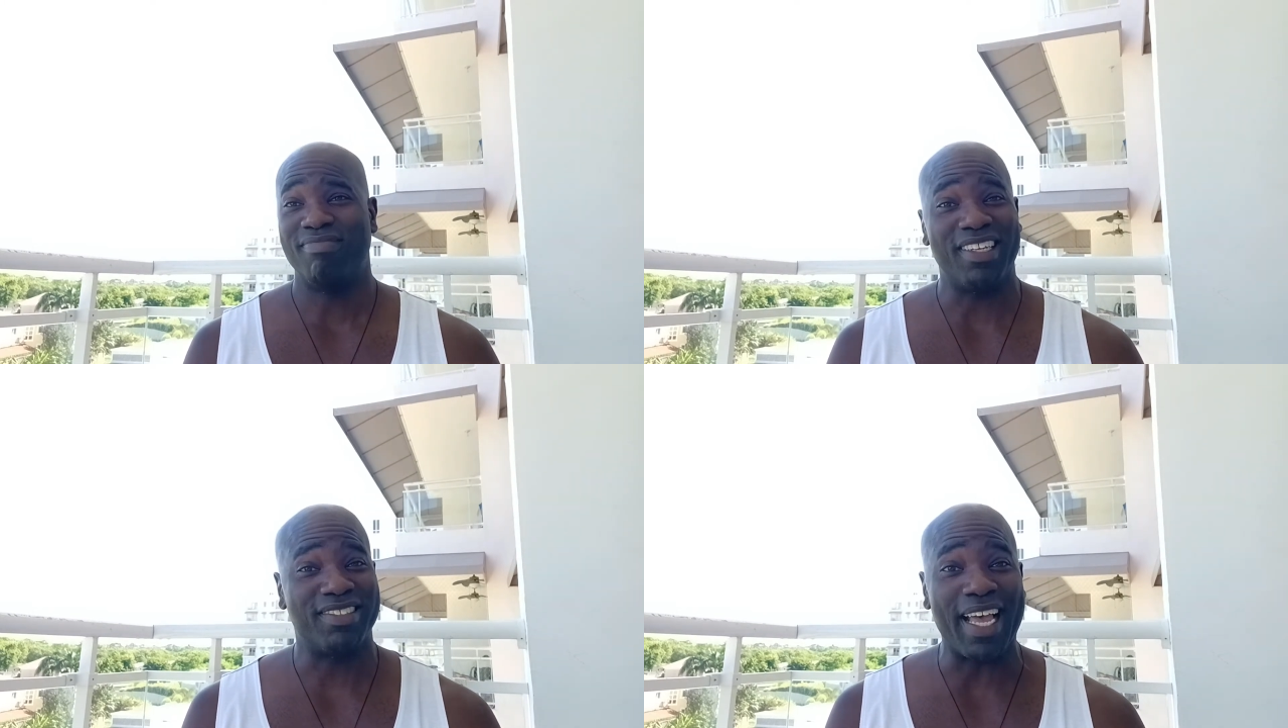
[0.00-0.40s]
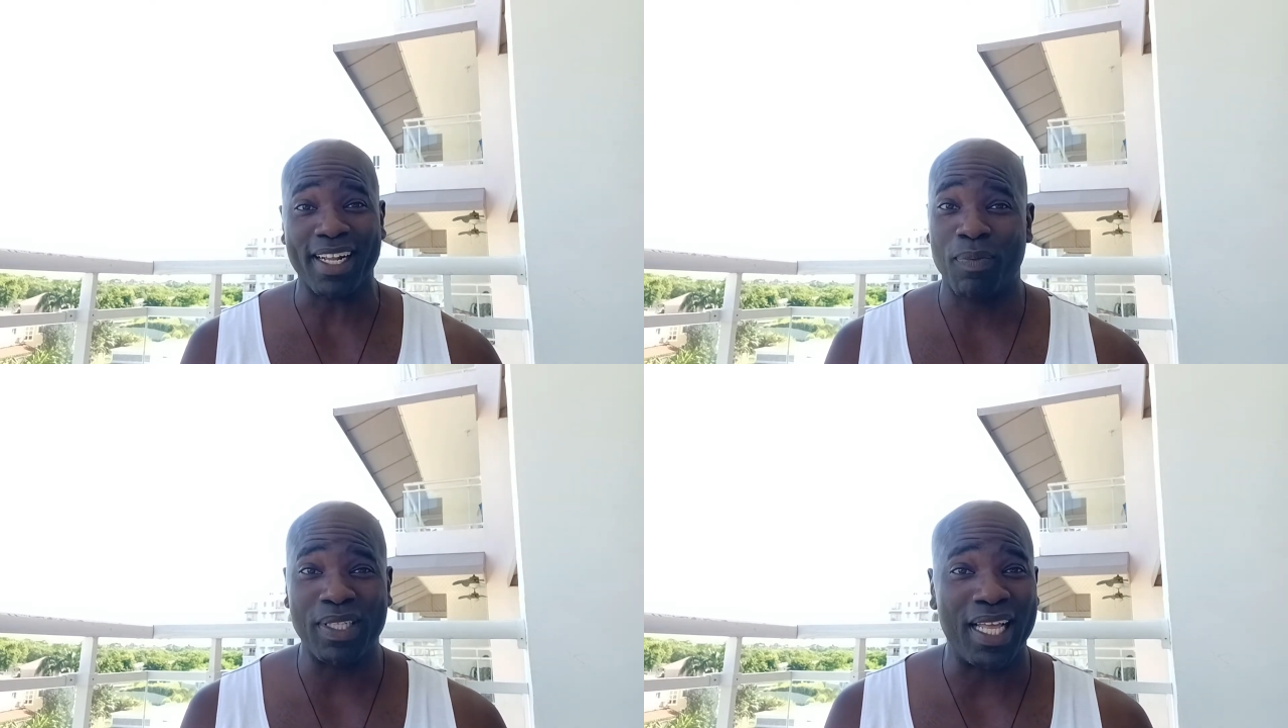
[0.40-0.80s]
exactly
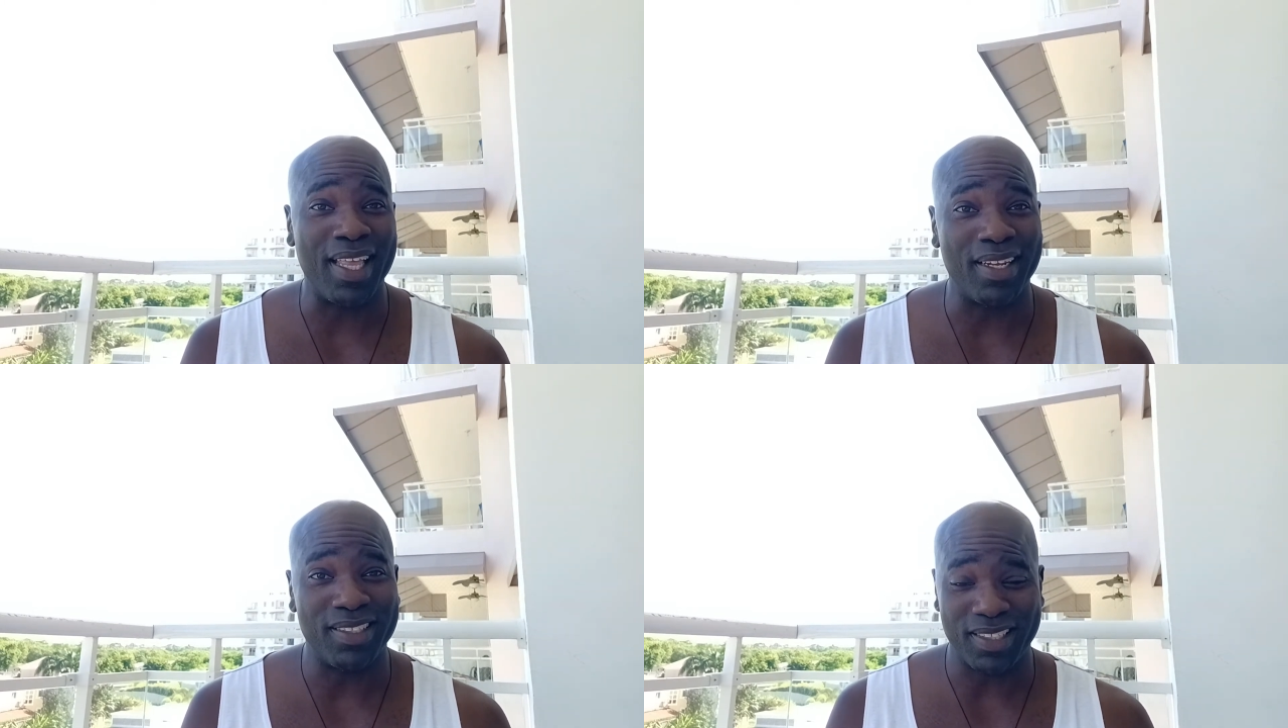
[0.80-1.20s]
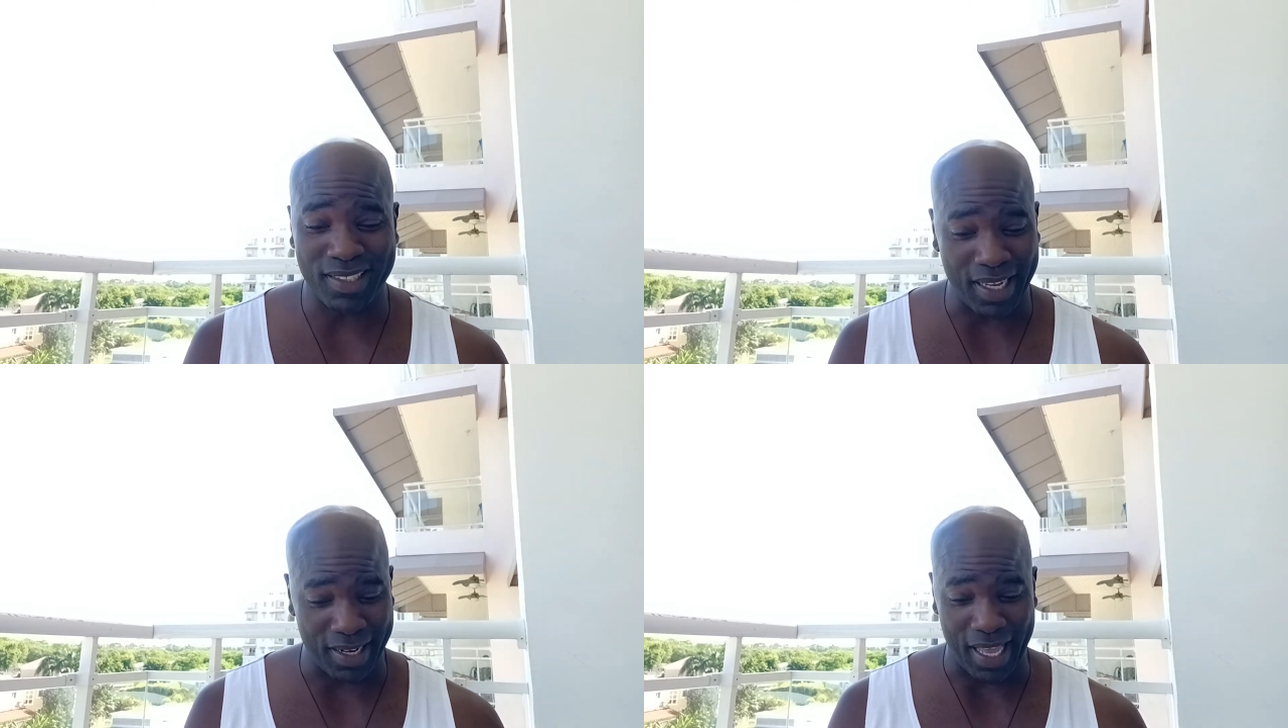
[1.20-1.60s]
what that lady just
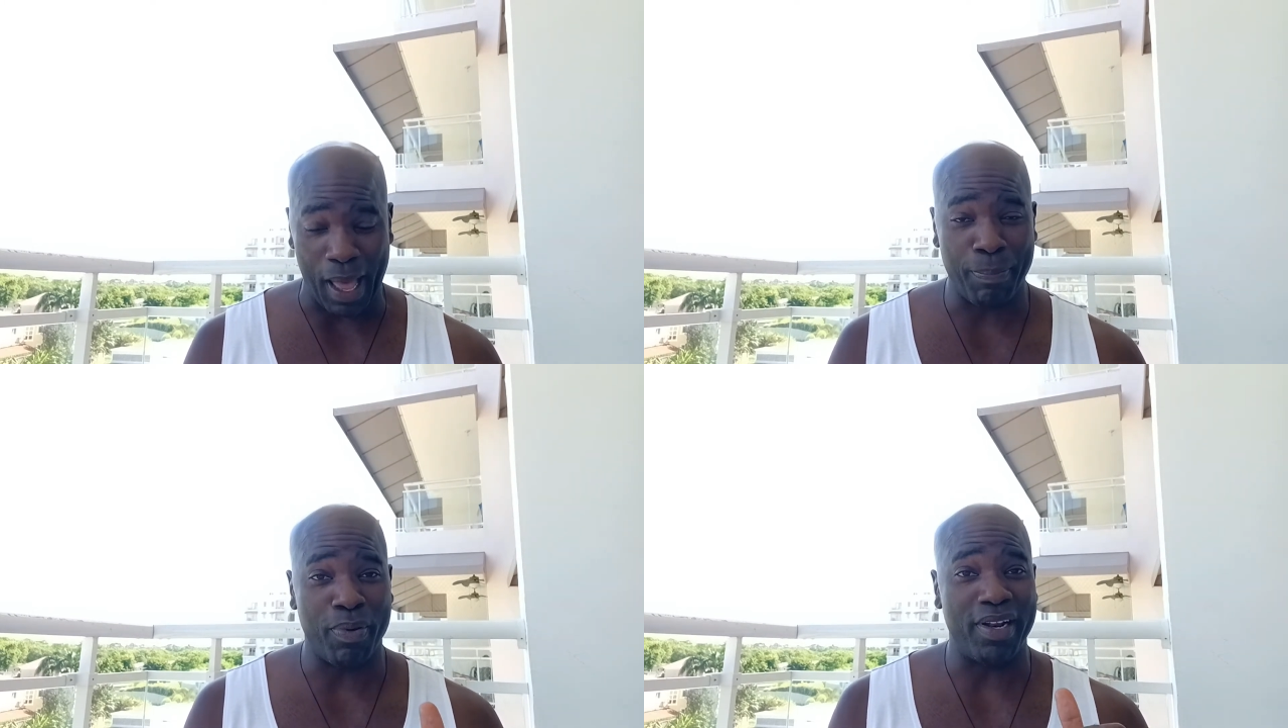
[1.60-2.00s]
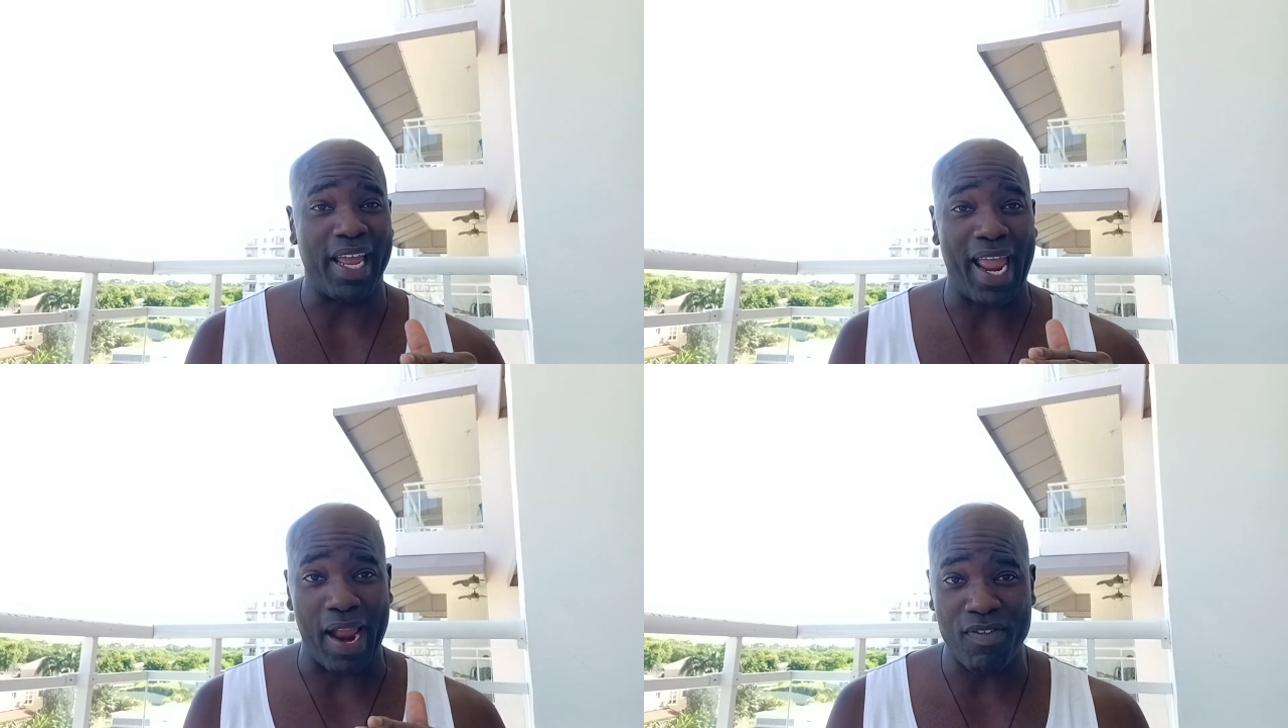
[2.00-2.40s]
said. I put
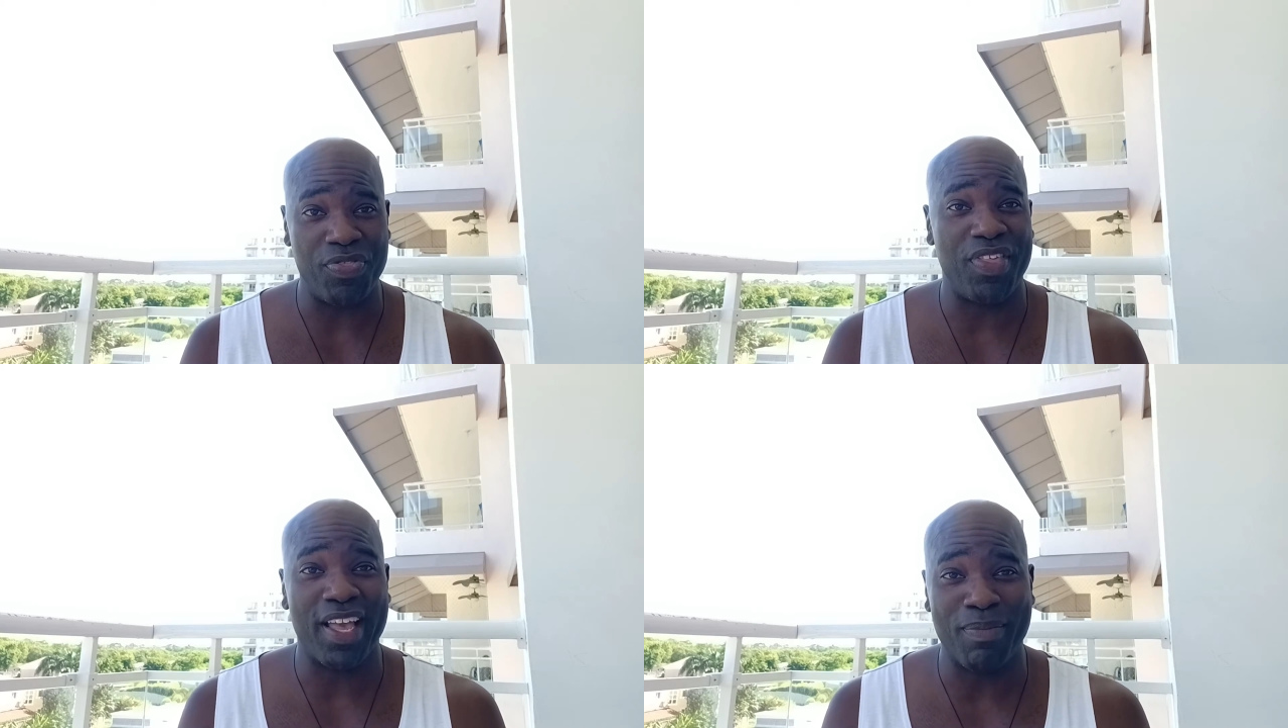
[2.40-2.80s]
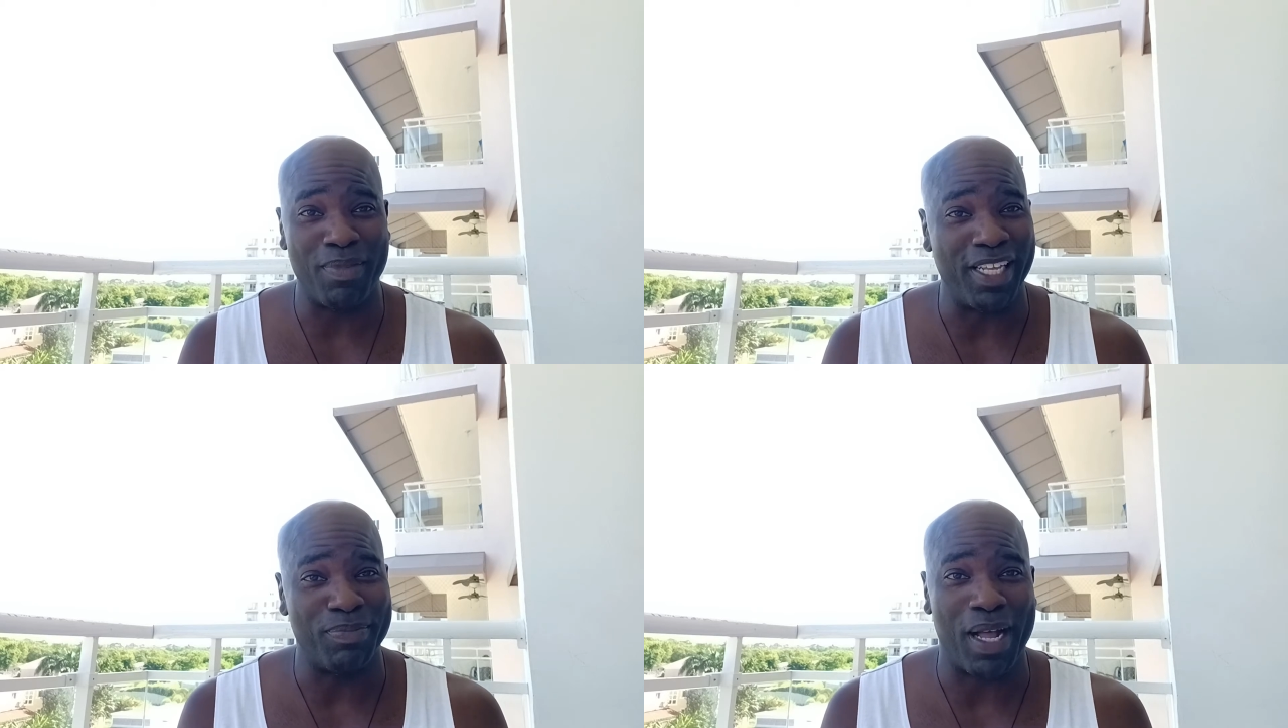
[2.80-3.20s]
everything
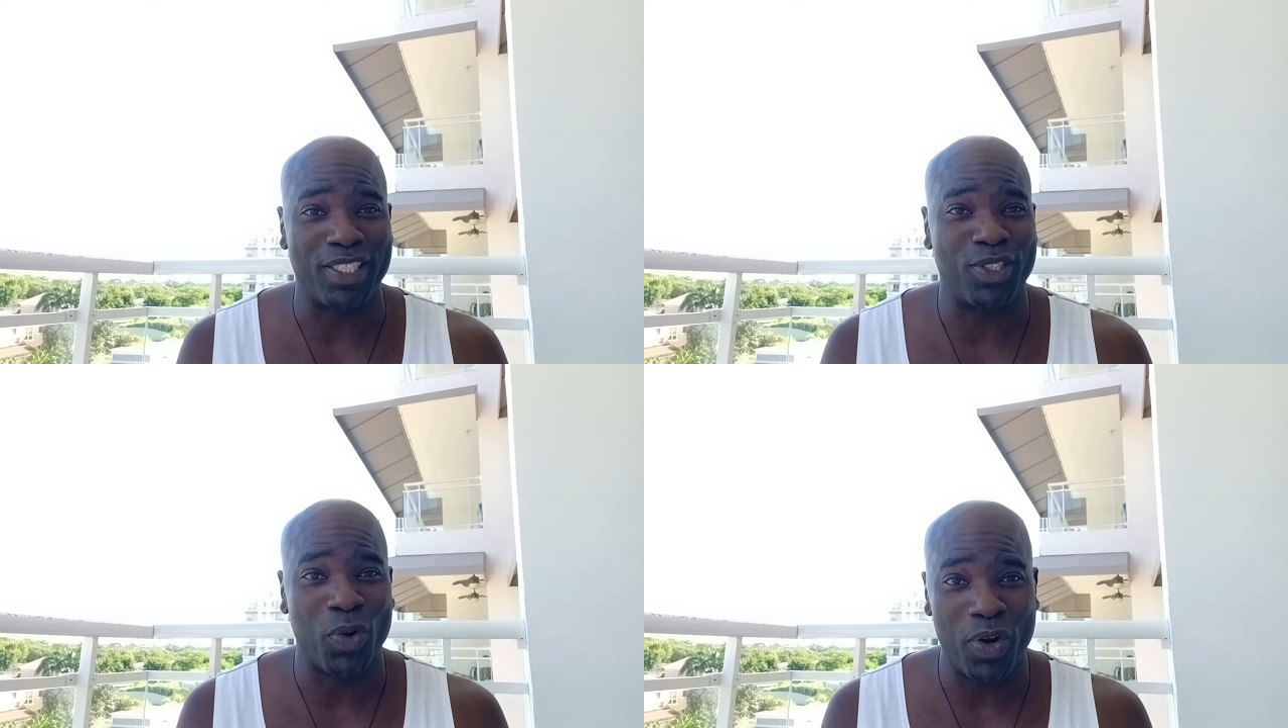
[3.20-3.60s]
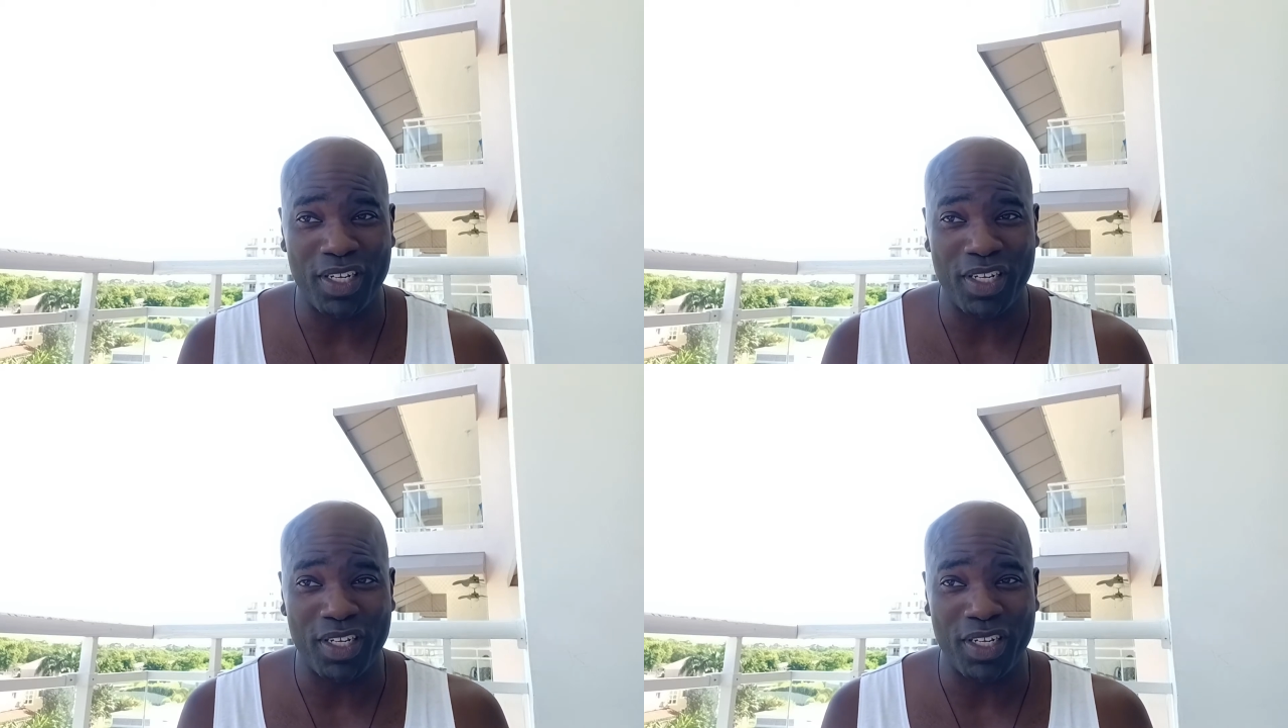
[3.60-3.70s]
in my storage,